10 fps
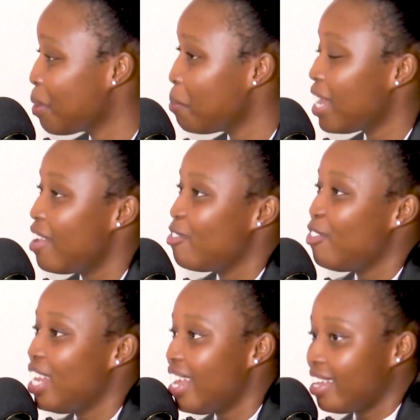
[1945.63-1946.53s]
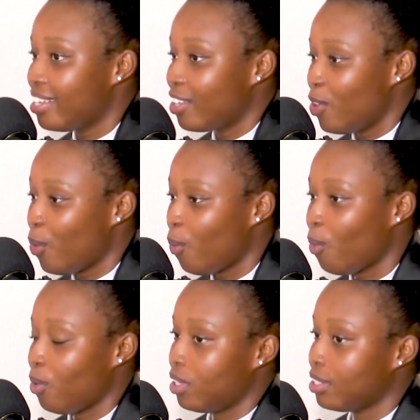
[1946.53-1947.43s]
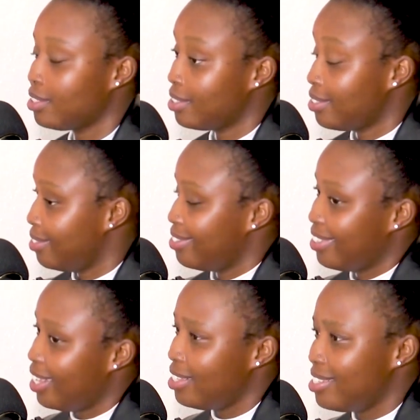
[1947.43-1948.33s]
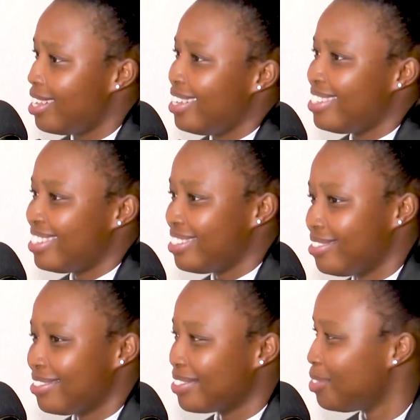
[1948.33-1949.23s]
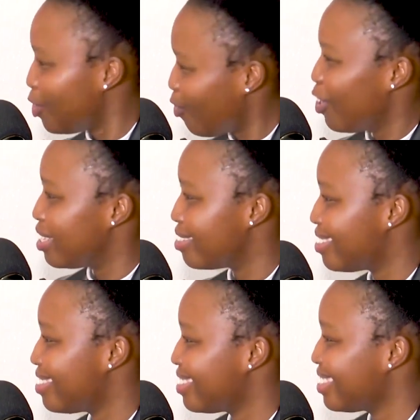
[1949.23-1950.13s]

But I feel like your insight is different.